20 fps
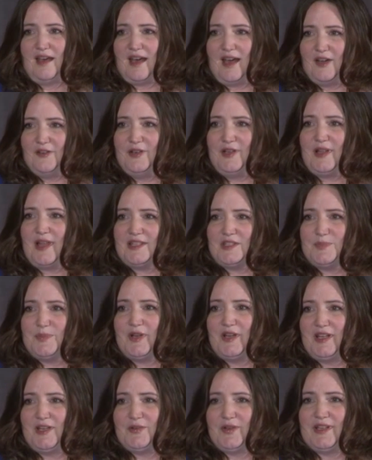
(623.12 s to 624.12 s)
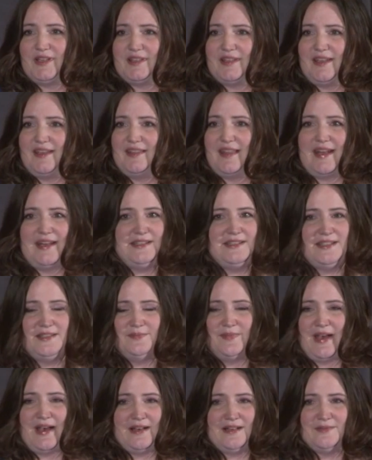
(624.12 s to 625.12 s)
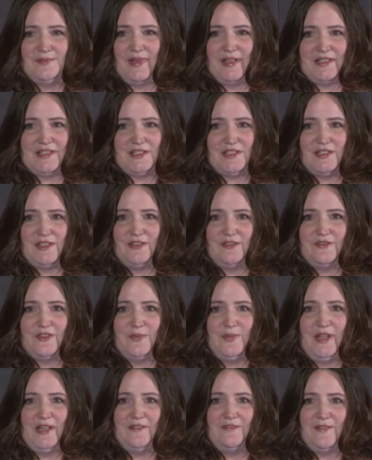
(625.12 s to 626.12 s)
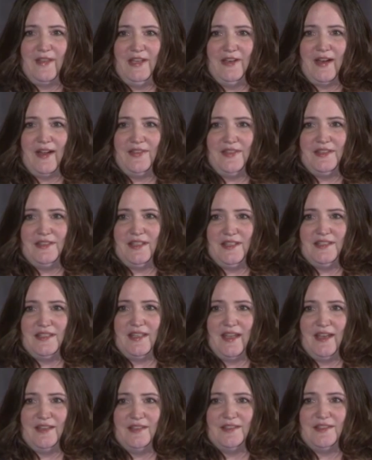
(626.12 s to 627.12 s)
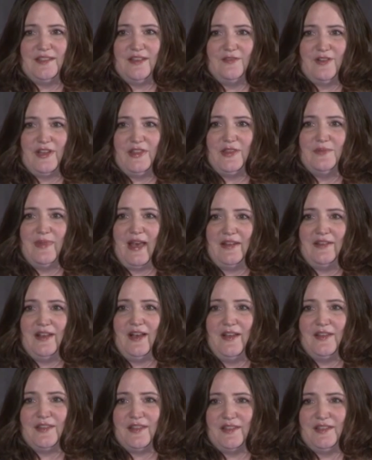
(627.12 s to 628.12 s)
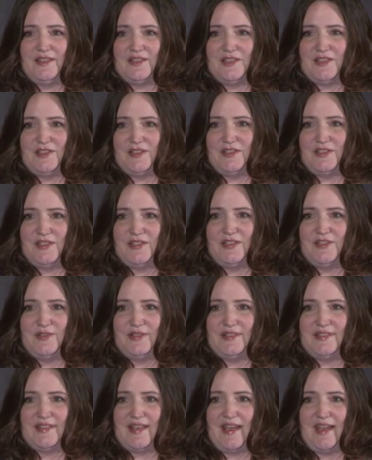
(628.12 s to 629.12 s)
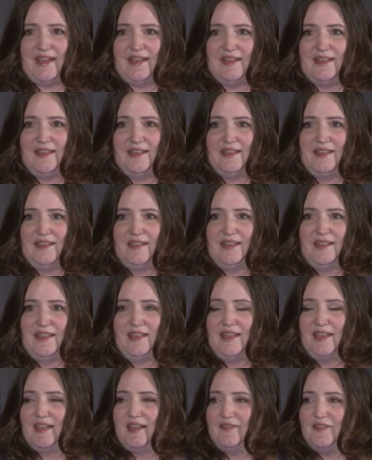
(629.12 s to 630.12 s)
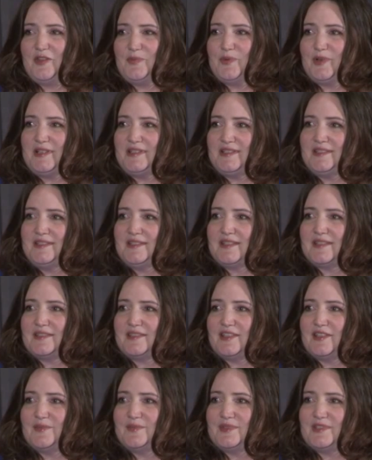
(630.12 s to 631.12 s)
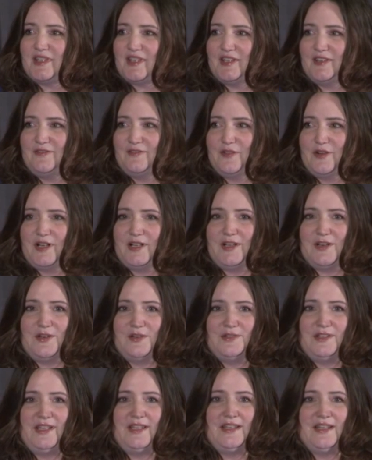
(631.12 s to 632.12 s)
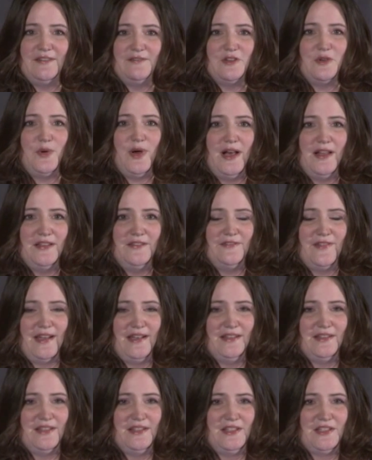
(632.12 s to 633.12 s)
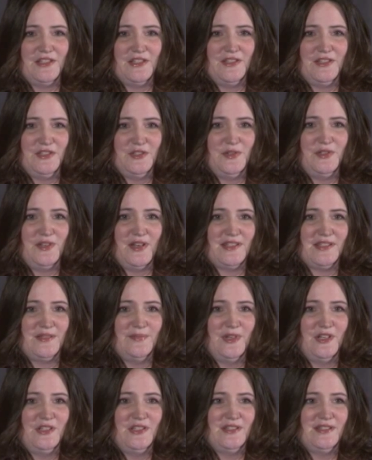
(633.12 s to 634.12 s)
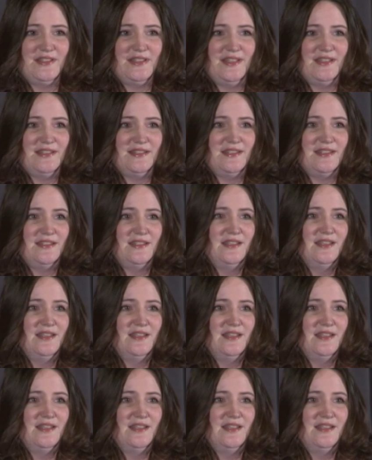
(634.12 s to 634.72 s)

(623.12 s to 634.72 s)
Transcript: I realized pretty quickly that it didn't matter much for me to figure out the details of what the mental health clinicians should do and say, if the prison systems could afford only enough qualified clinicians to address emergencies,